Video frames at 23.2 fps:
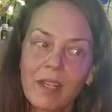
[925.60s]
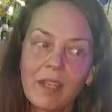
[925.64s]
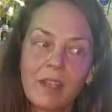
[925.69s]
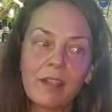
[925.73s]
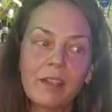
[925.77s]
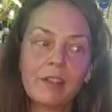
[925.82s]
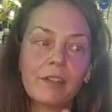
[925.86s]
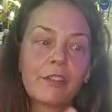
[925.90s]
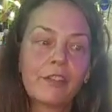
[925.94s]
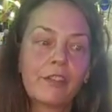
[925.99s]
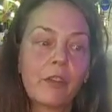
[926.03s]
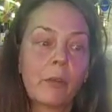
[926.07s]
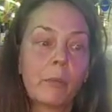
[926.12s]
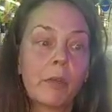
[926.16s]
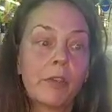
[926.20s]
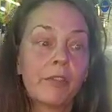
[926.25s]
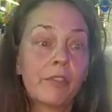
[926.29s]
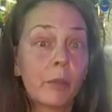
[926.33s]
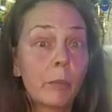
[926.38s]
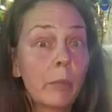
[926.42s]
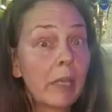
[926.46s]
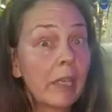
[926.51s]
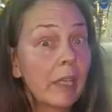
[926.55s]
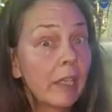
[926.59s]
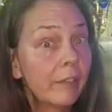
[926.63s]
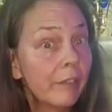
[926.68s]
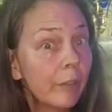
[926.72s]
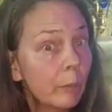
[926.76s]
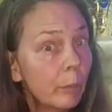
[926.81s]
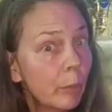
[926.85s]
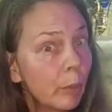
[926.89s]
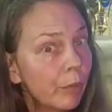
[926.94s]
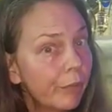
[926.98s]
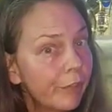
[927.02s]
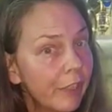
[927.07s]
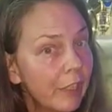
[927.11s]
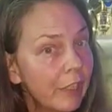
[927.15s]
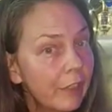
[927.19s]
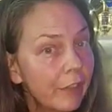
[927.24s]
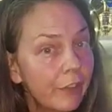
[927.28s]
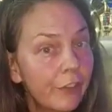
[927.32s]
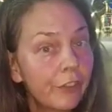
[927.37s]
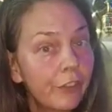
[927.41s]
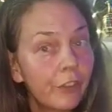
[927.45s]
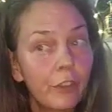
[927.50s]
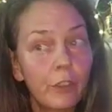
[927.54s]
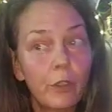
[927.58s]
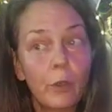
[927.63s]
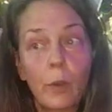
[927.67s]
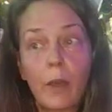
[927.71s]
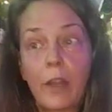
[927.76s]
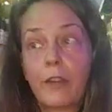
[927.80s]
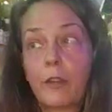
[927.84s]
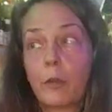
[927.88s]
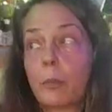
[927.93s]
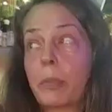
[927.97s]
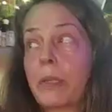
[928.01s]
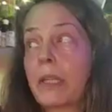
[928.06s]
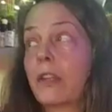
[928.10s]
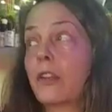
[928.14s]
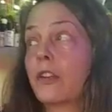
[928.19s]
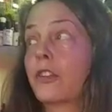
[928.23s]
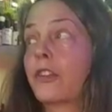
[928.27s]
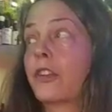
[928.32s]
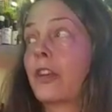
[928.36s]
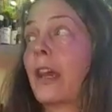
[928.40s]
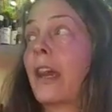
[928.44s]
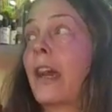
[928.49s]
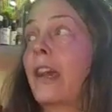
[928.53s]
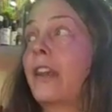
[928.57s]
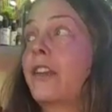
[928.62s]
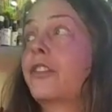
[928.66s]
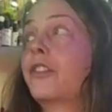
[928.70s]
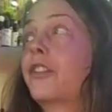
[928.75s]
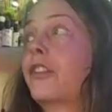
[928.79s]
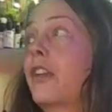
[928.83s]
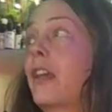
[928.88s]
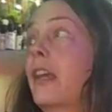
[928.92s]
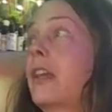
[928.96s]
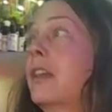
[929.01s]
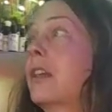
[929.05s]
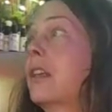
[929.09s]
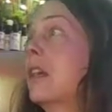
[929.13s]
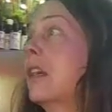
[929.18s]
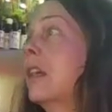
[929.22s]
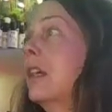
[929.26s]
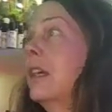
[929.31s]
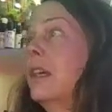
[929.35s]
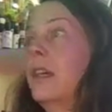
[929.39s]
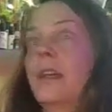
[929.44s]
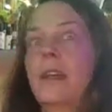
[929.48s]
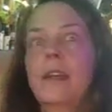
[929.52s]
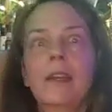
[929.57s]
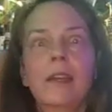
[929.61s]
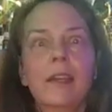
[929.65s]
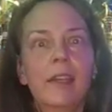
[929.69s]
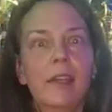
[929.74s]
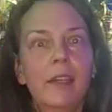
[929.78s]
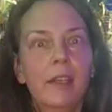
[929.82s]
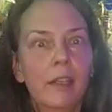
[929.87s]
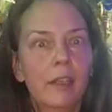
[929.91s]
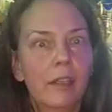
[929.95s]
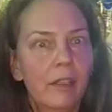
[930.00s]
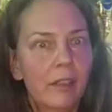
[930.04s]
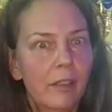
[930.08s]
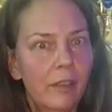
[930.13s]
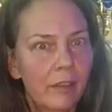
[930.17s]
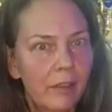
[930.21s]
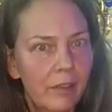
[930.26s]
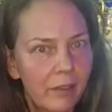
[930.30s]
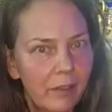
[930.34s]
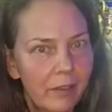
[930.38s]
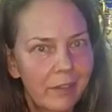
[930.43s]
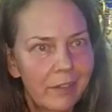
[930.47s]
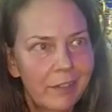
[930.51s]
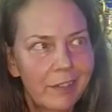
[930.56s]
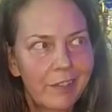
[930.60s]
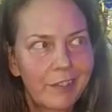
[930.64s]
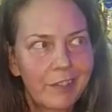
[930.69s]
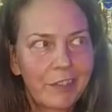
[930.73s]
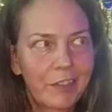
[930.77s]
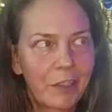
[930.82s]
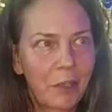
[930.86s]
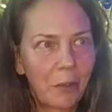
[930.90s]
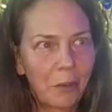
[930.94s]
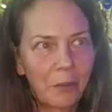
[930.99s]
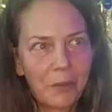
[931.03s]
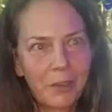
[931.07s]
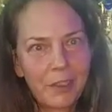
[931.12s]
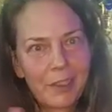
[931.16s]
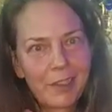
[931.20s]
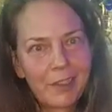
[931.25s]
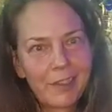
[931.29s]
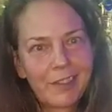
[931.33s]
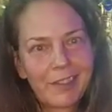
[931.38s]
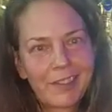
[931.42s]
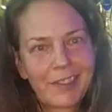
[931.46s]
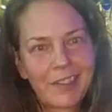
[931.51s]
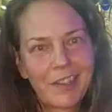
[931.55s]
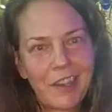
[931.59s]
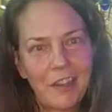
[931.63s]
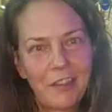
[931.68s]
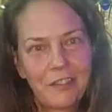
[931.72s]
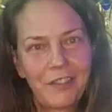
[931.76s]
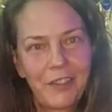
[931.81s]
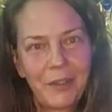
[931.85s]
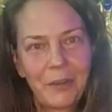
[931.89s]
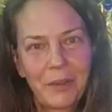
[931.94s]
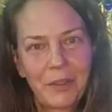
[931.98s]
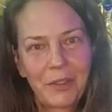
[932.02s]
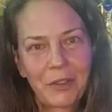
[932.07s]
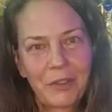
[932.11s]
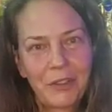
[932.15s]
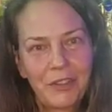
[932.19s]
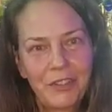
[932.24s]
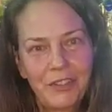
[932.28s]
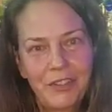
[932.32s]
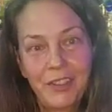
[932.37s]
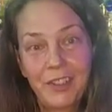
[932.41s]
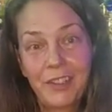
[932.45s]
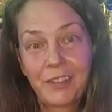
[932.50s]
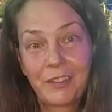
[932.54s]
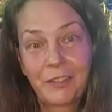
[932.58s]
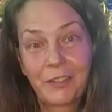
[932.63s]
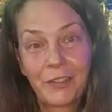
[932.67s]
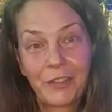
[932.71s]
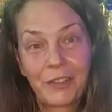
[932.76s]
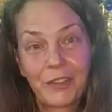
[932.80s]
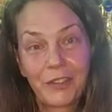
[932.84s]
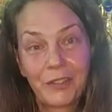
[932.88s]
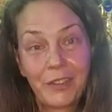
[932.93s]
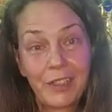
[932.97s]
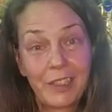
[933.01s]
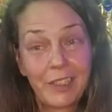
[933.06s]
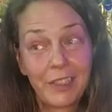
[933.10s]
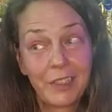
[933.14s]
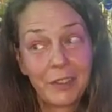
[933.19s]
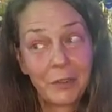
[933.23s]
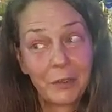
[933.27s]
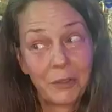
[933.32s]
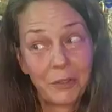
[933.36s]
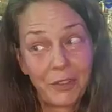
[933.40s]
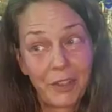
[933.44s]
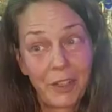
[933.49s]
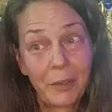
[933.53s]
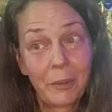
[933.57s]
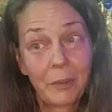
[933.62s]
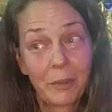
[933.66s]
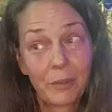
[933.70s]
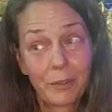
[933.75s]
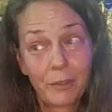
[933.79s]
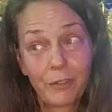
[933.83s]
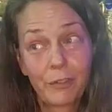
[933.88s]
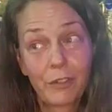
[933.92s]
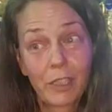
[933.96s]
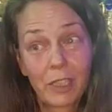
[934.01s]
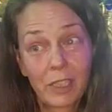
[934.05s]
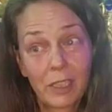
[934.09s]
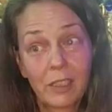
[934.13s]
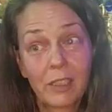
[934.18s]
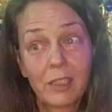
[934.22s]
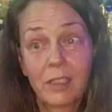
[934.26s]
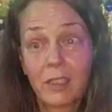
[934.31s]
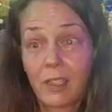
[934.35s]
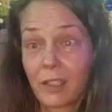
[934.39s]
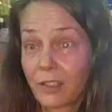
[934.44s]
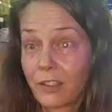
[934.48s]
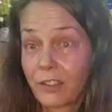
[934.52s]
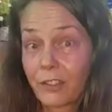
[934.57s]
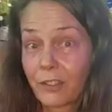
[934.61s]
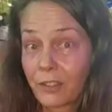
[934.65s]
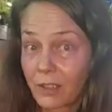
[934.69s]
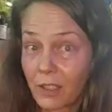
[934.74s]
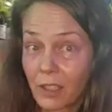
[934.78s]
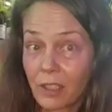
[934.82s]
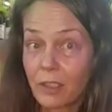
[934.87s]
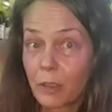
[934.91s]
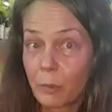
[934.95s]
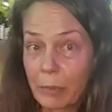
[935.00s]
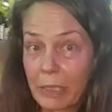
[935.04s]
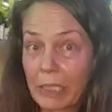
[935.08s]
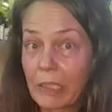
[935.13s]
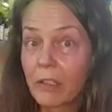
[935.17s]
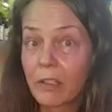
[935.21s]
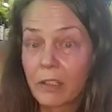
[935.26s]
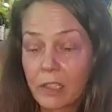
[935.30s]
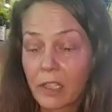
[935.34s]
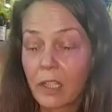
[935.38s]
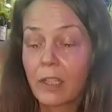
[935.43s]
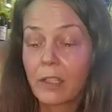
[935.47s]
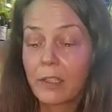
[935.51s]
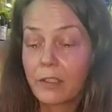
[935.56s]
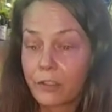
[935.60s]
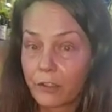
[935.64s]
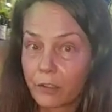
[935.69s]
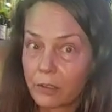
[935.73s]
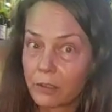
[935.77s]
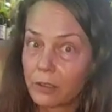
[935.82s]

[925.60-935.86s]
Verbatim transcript: And some of them I even moved into other bigger tests, like go look at Coffee with Christie, the first videos. They were freaking, that's kind of paradise.